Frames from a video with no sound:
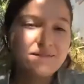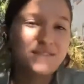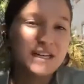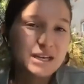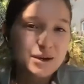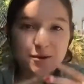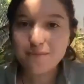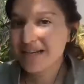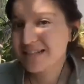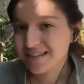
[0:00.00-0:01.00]
video
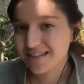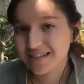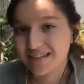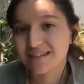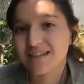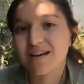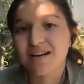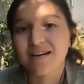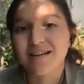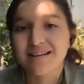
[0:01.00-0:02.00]
mini-series
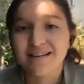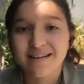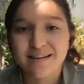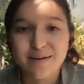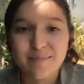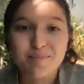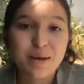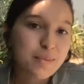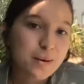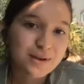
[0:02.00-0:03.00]
on
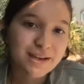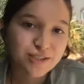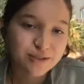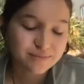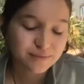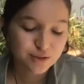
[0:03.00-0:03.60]
plant propagation.